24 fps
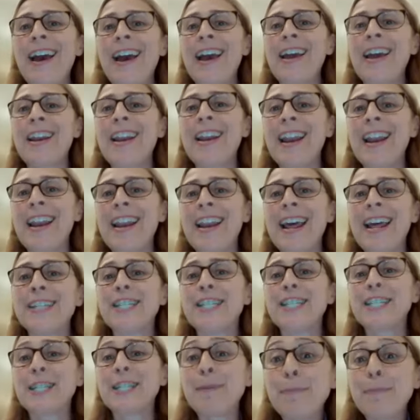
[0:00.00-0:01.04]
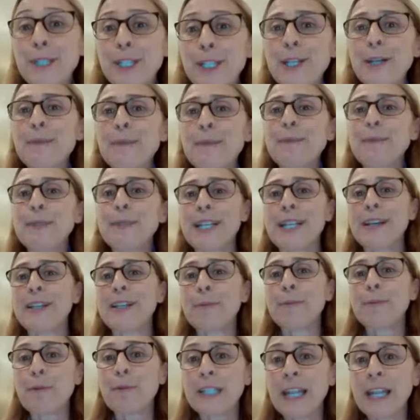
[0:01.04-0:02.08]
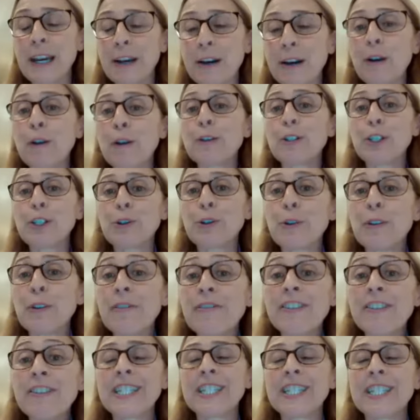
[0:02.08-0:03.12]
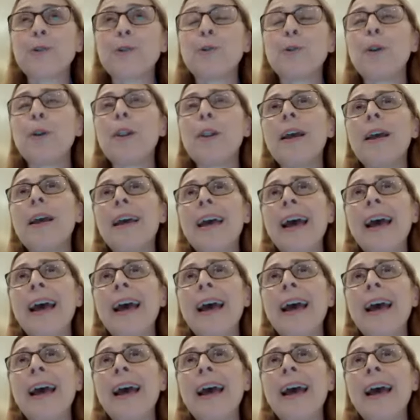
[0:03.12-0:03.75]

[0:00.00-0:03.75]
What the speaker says: and symptoms, like the psychological and physical,